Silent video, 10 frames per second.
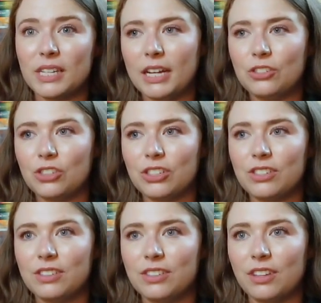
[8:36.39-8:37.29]
I
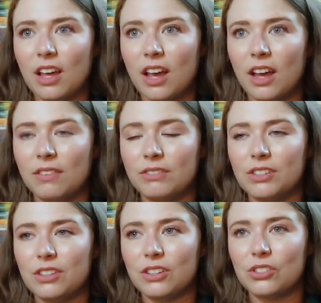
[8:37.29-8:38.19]
just loved the